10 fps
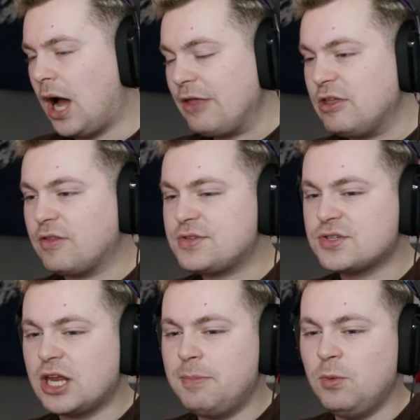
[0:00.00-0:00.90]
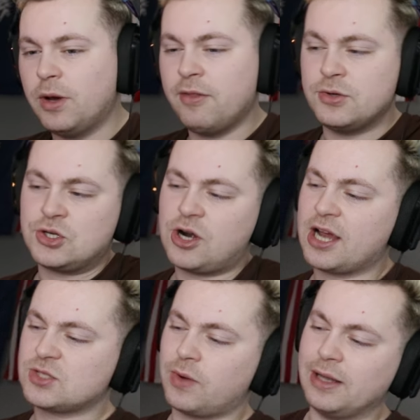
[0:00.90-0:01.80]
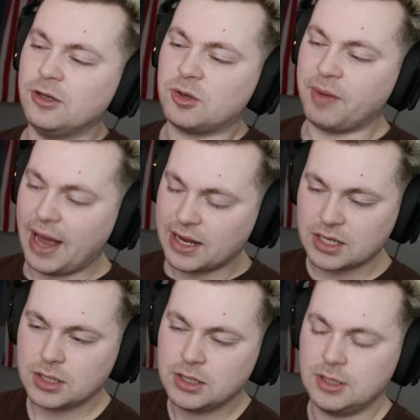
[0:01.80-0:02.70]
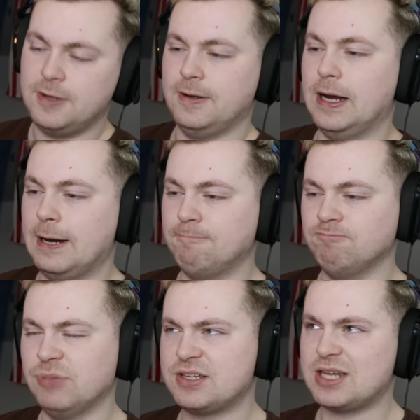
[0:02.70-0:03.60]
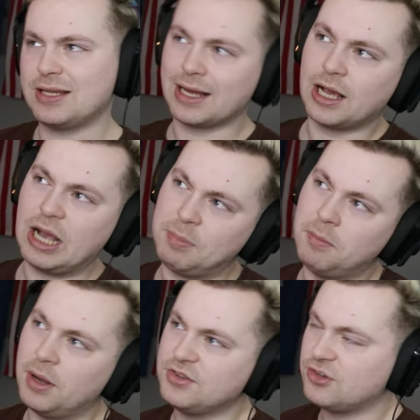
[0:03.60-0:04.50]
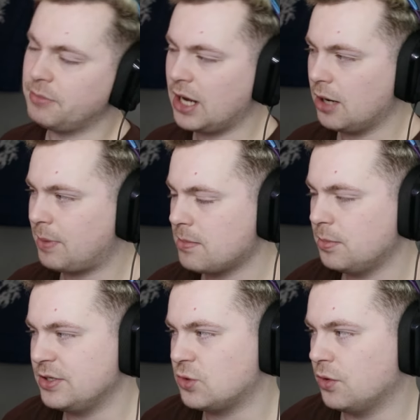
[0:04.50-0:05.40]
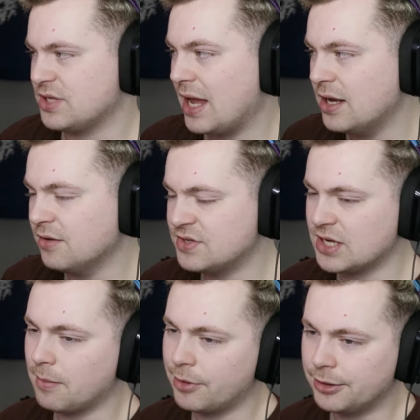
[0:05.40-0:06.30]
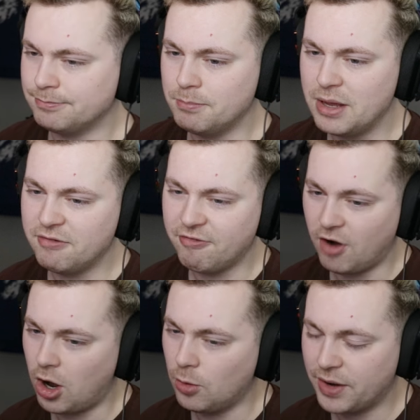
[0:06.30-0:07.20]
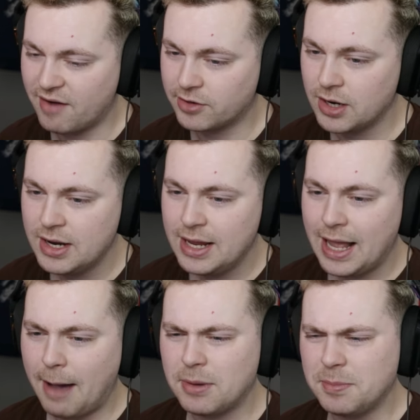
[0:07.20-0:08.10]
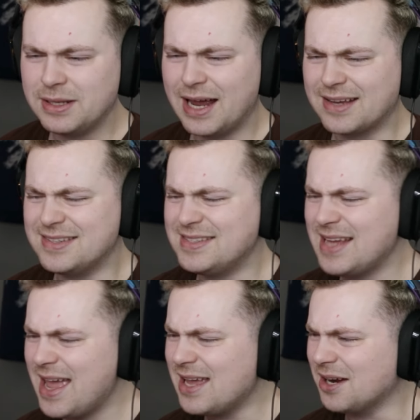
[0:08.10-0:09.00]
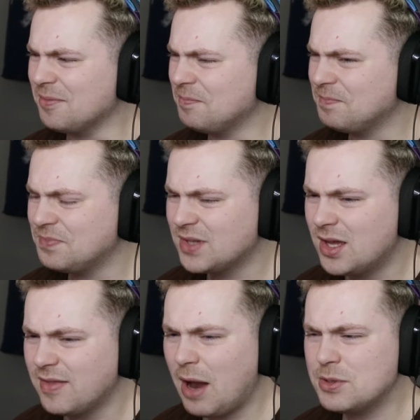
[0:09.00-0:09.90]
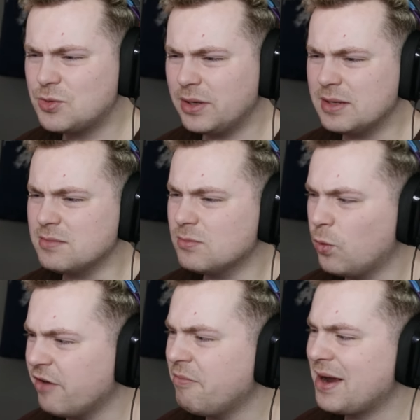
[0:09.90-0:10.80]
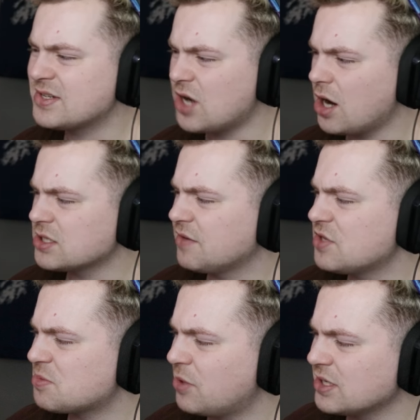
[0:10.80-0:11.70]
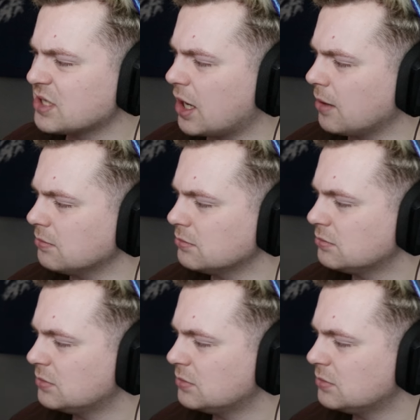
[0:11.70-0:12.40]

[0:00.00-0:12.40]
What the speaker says: I think this is gonna be one of those tracks where I look back, let's say like a couple months from now, probably towards end of summer, mid fall, whatever, I'm gonna be like, damn, that was really one of my songs of the springtime.